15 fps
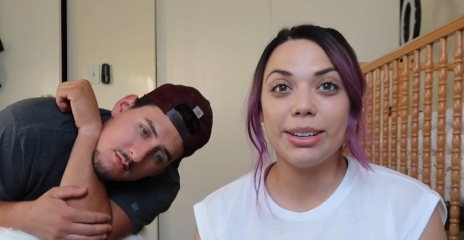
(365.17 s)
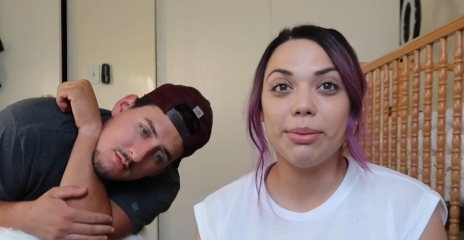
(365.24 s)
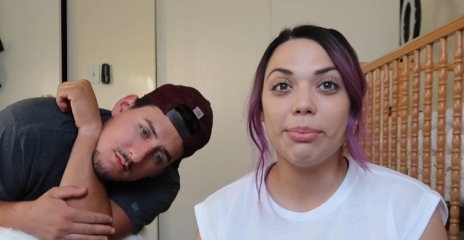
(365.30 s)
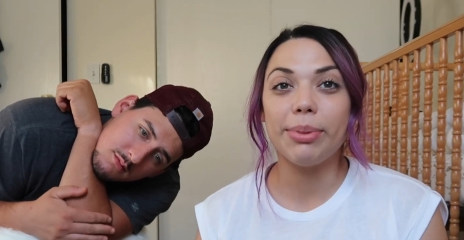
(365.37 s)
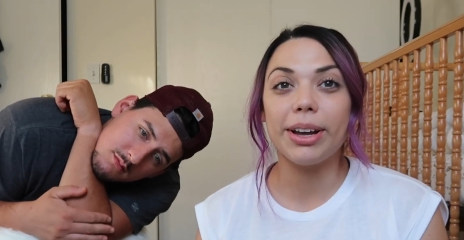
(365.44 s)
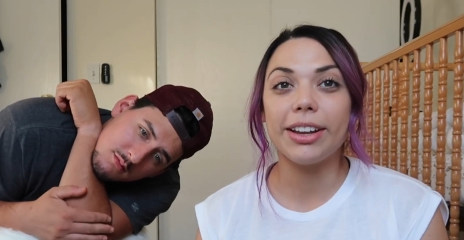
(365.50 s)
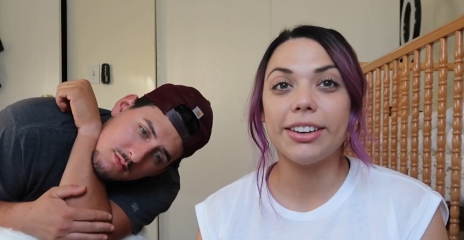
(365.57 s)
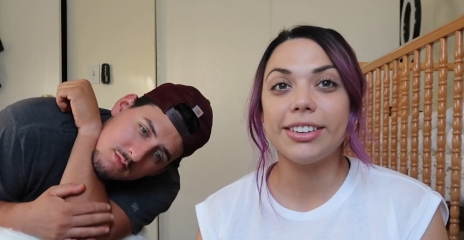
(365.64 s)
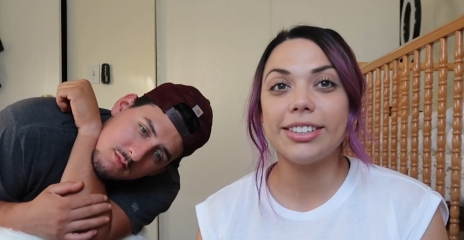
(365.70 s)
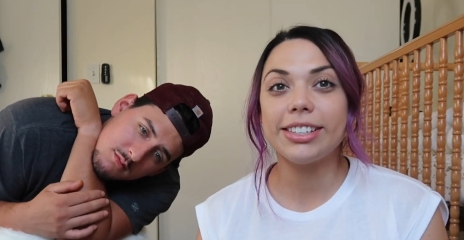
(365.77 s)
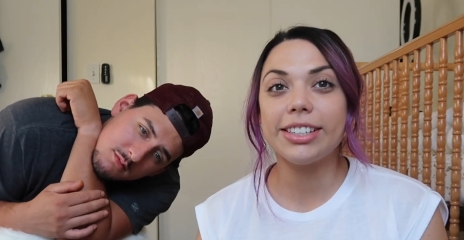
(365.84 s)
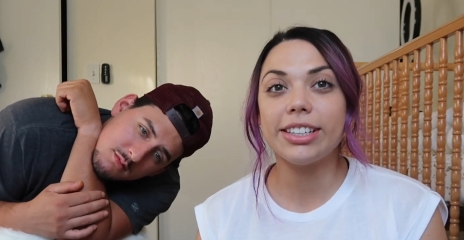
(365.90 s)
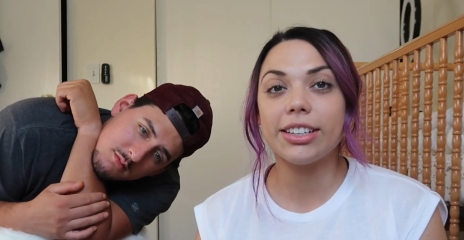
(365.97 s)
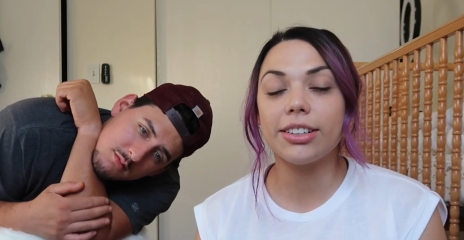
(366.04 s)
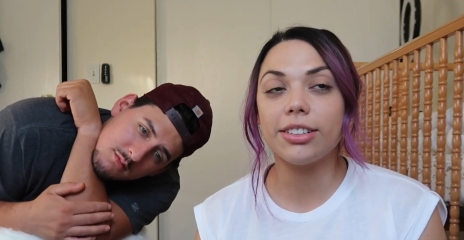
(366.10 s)
Speaker 1: But
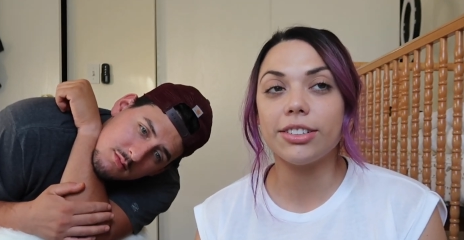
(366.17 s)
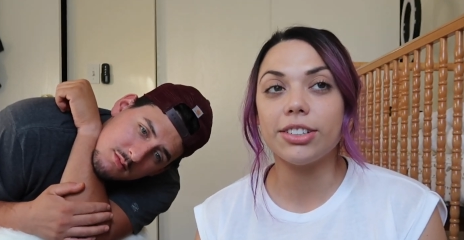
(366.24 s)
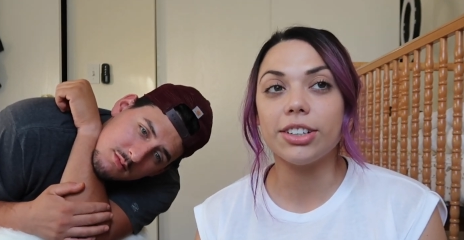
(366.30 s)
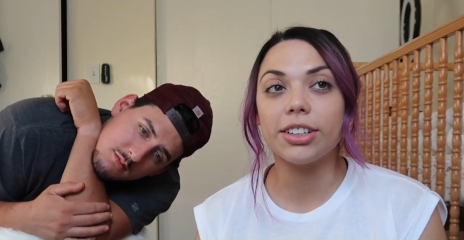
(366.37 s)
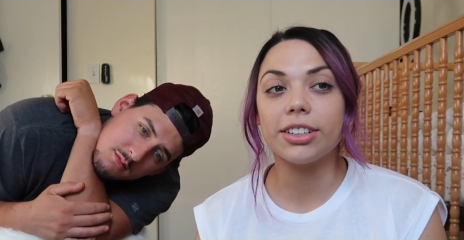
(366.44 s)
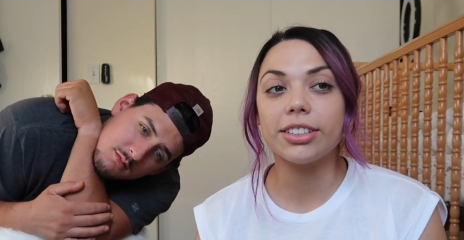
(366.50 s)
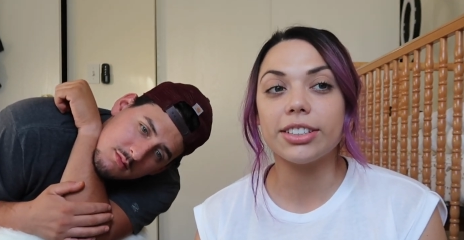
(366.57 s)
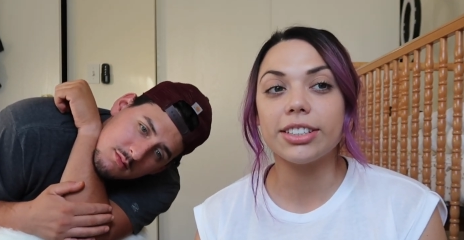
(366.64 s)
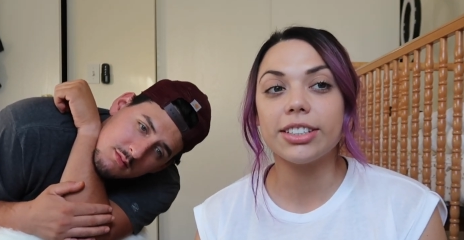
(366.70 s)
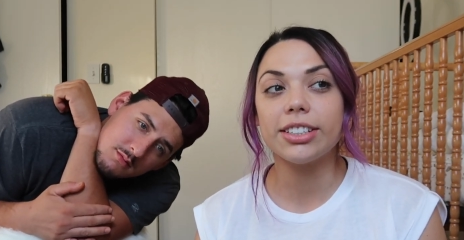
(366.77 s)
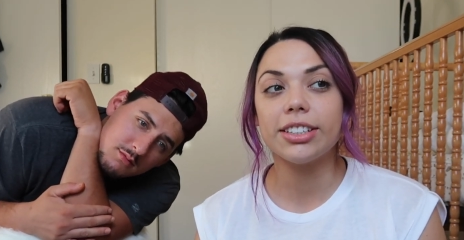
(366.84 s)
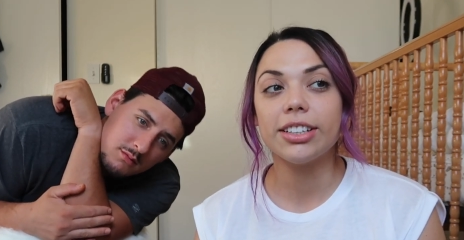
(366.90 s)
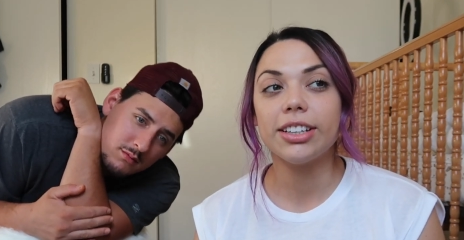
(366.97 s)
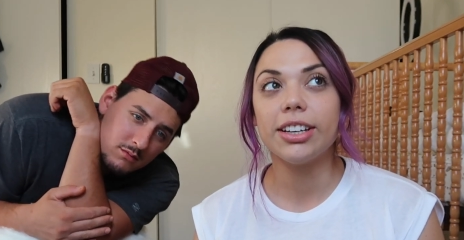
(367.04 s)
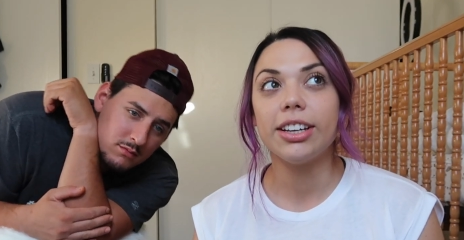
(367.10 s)
still just
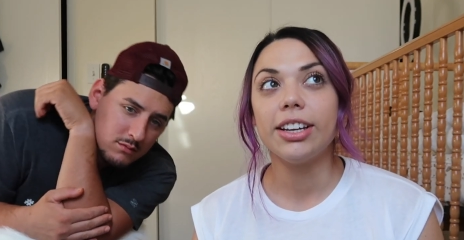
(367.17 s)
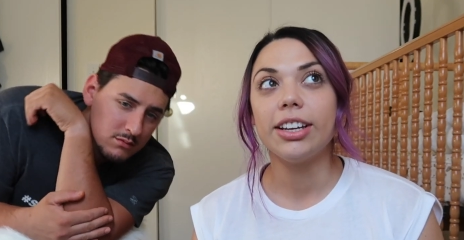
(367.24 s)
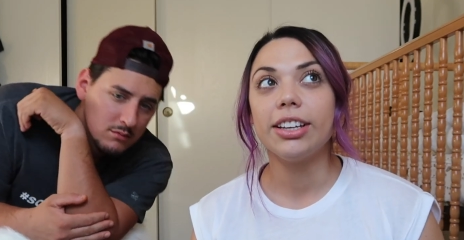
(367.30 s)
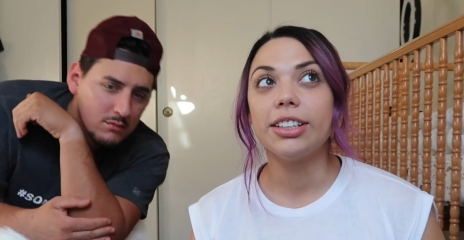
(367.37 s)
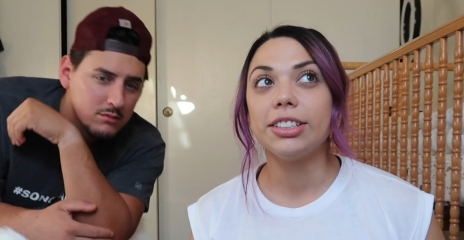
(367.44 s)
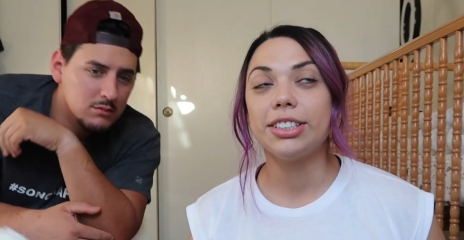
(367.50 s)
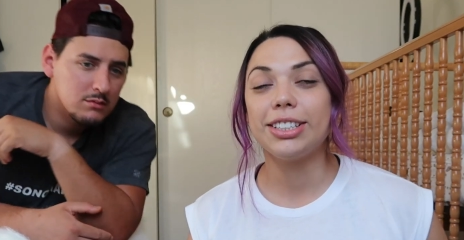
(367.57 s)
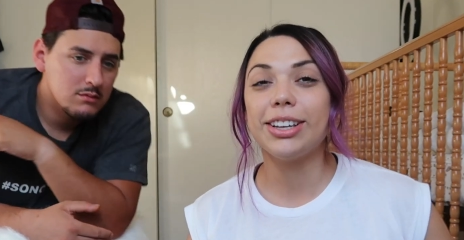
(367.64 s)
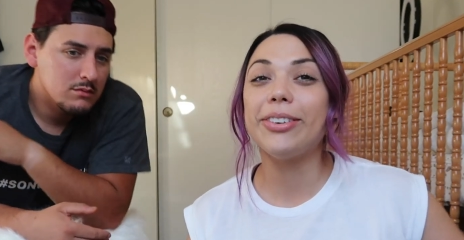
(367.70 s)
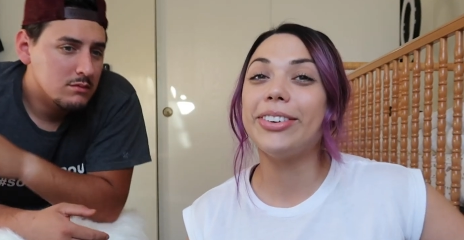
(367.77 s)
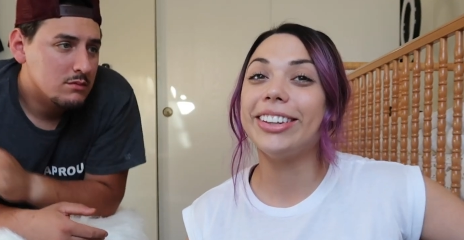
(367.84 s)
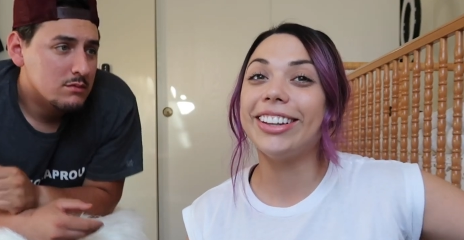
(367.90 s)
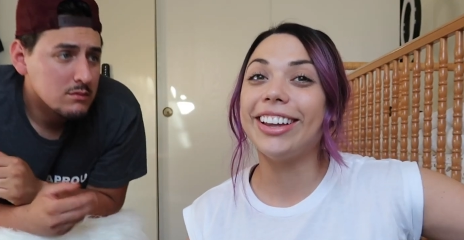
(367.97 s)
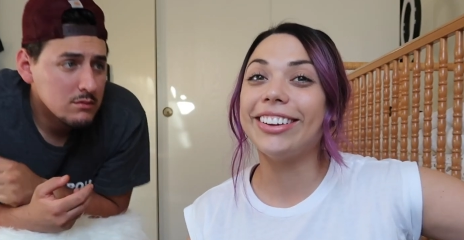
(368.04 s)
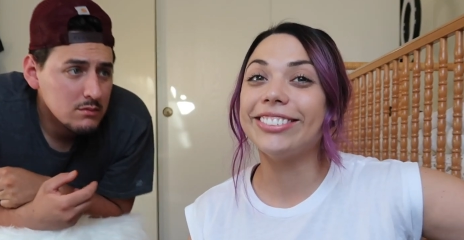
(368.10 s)
so in
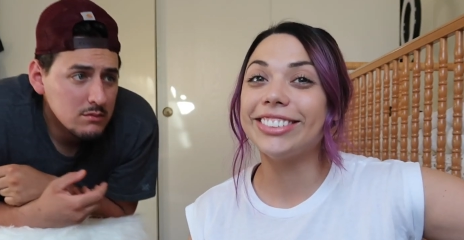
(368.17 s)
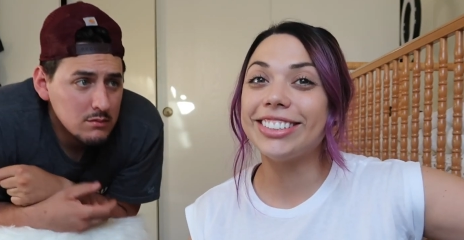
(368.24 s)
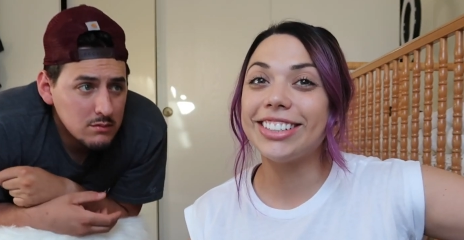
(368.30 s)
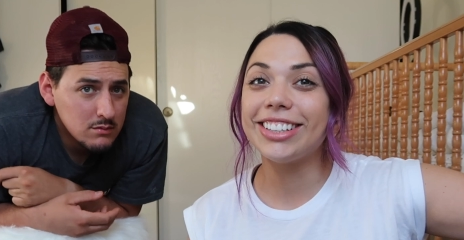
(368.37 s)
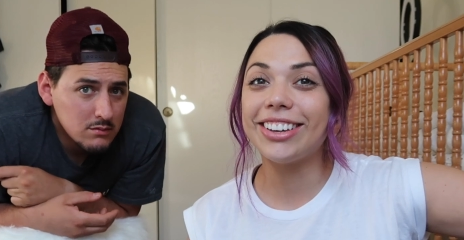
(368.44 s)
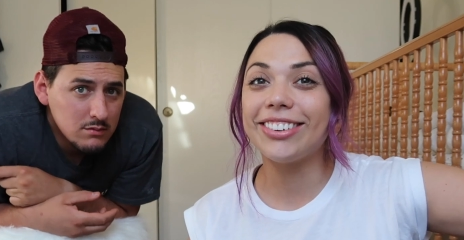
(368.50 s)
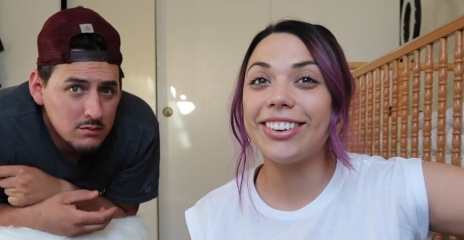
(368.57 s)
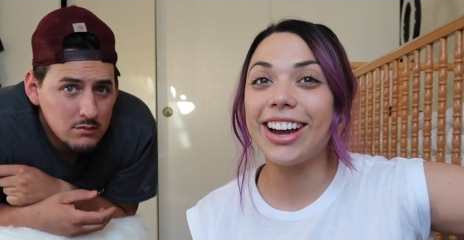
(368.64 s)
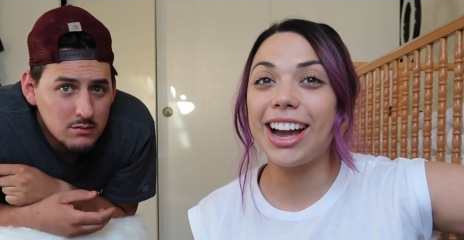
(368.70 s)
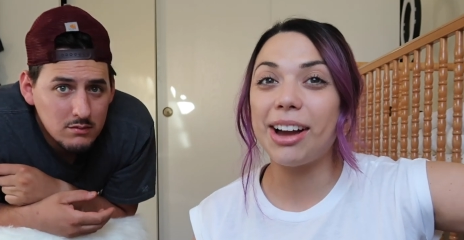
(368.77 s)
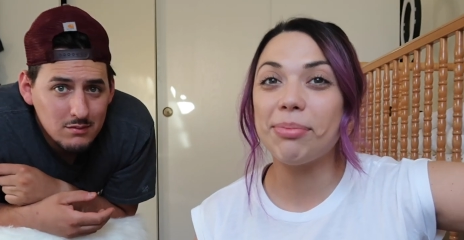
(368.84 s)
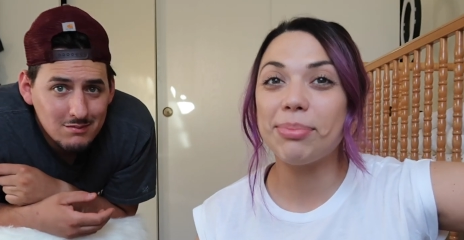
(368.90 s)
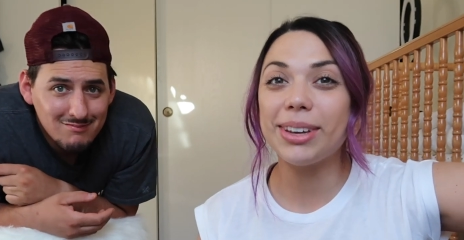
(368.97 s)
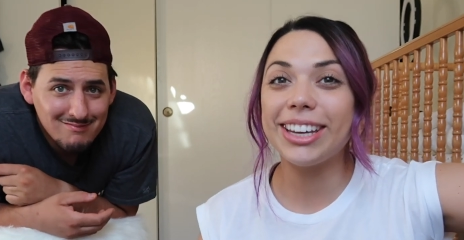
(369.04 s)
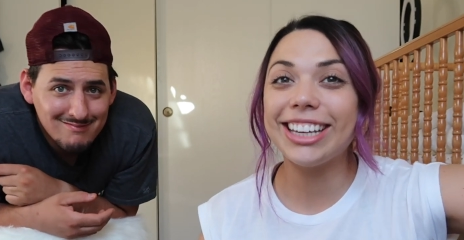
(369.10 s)
love and so
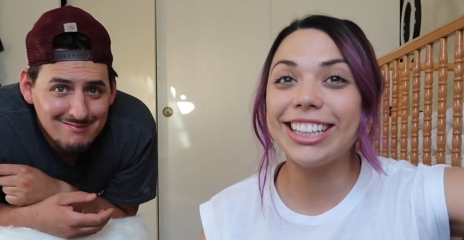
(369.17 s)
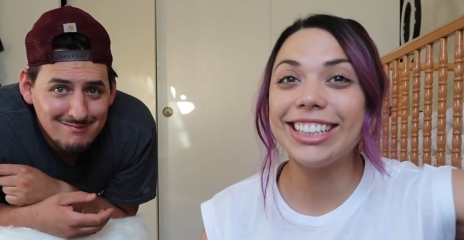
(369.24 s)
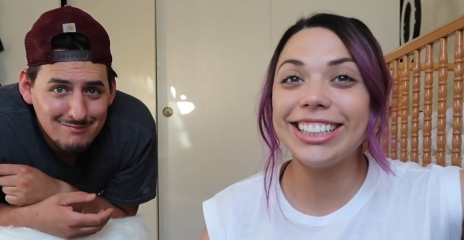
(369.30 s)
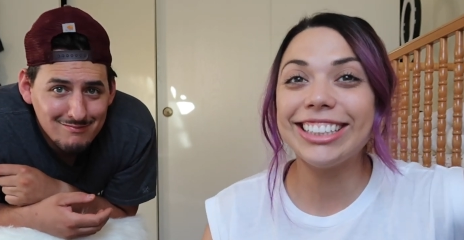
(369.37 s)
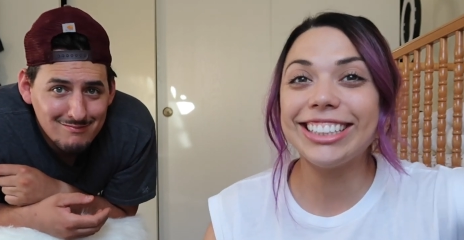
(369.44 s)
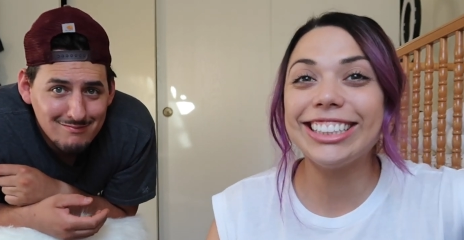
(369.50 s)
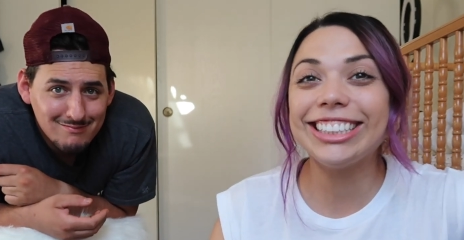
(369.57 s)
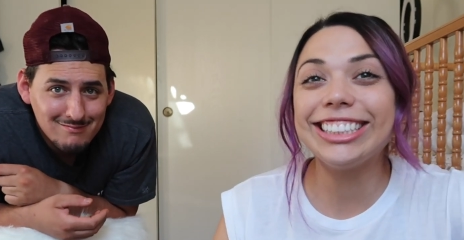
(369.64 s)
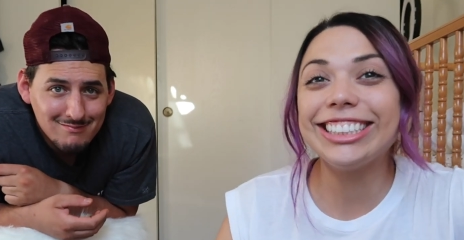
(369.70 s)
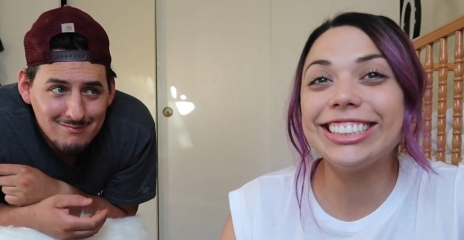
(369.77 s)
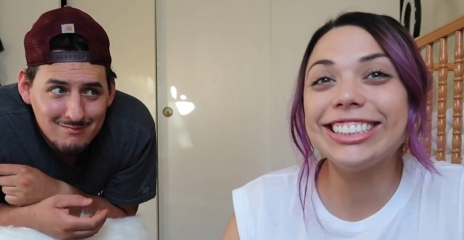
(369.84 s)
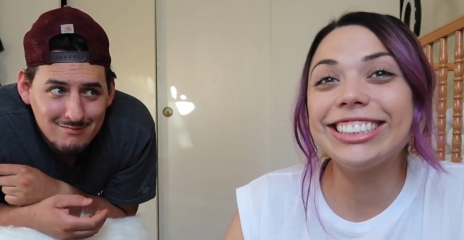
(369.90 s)
happy.